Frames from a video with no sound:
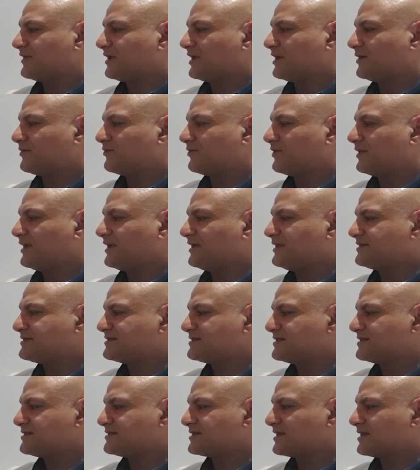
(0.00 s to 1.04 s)
it
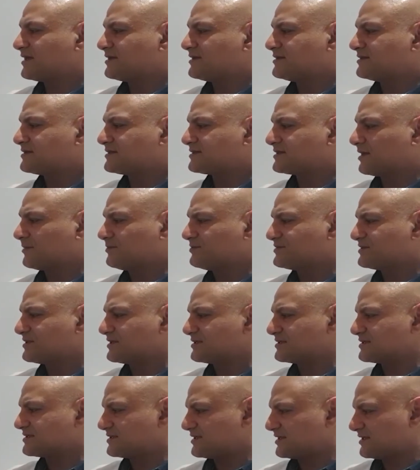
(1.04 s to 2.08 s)
releases
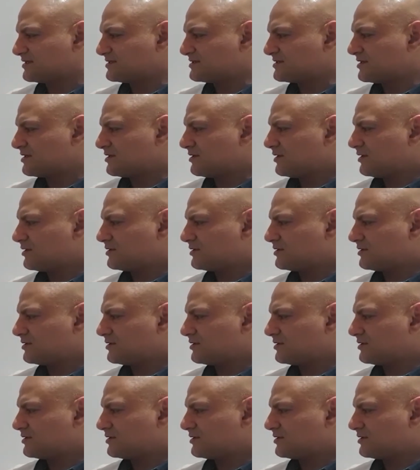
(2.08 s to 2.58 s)
substances